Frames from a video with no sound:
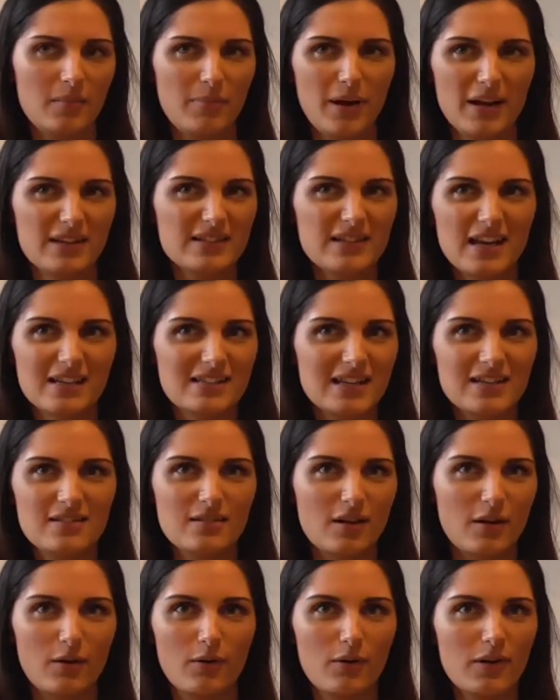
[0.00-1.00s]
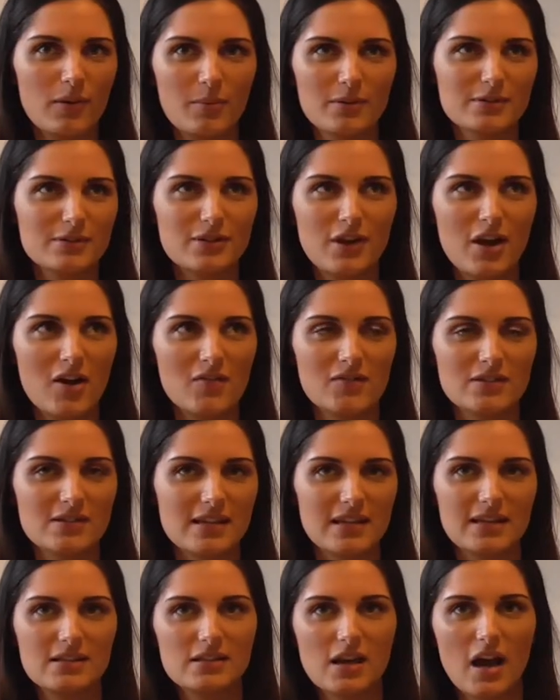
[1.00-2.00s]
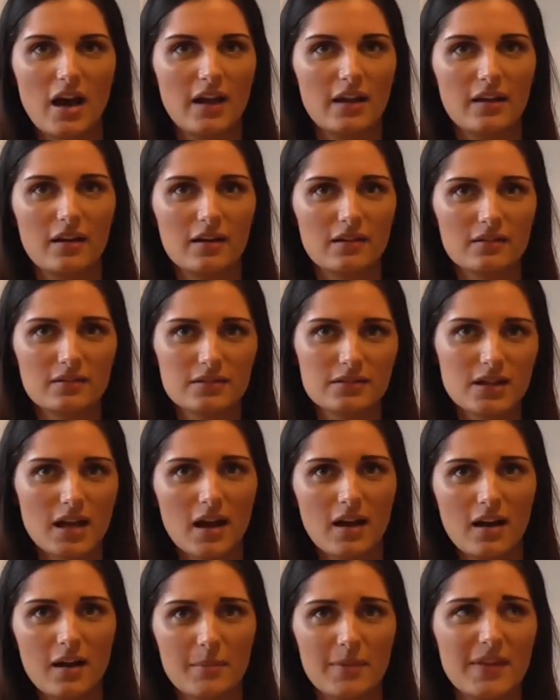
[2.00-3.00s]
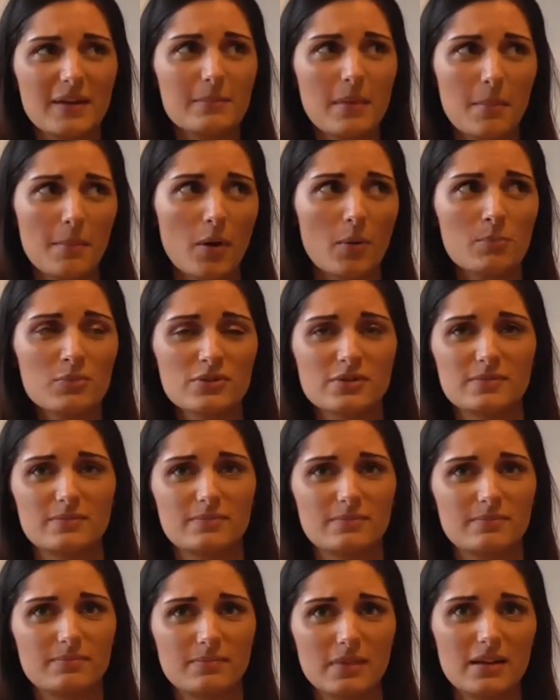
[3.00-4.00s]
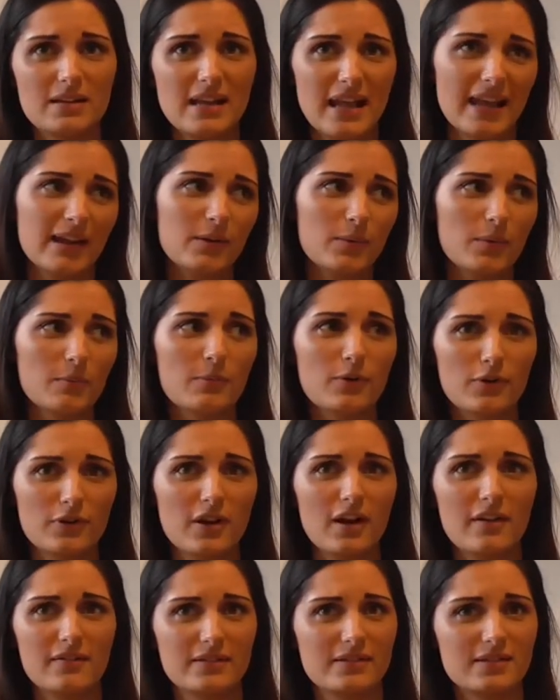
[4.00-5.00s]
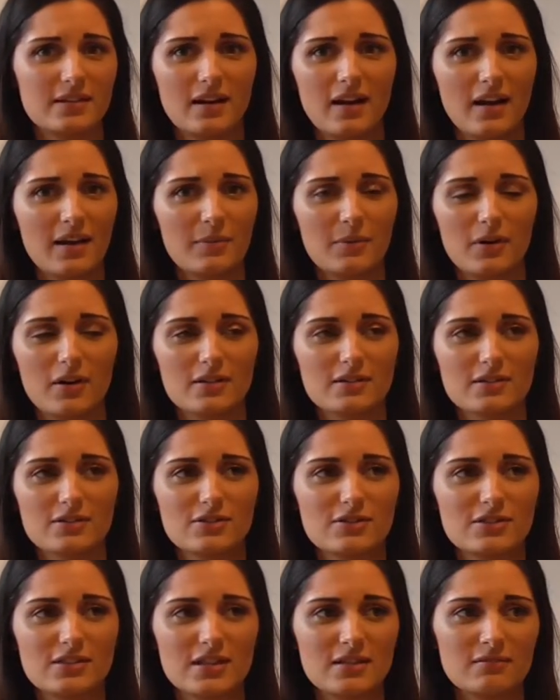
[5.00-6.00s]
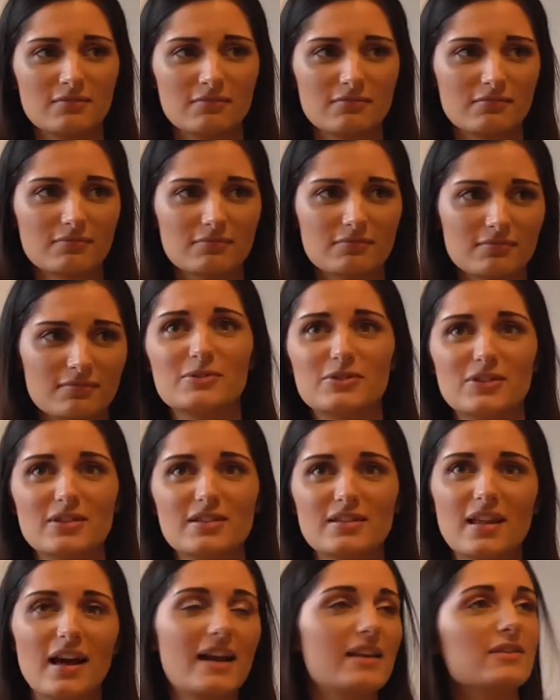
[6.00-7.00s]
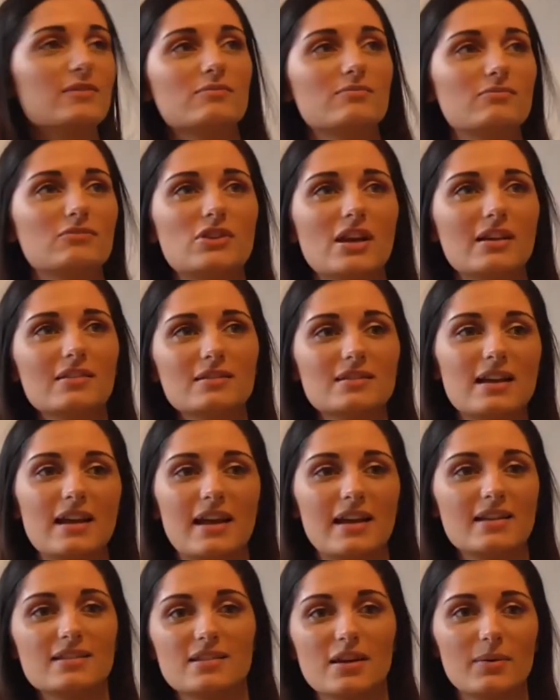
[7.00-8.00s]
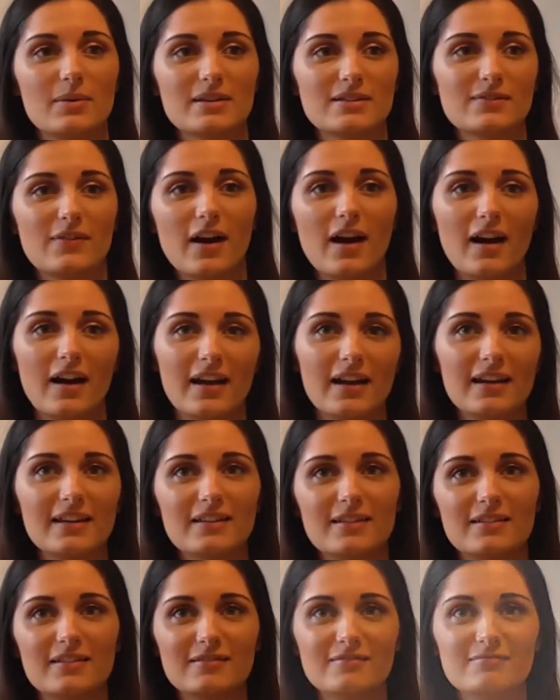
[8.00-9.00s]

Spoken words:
But I didn't at all, I wasn't nervous the entire time. I think my mum and Nick were more nervous than I was. I was just like, Jill's here, so it's fine.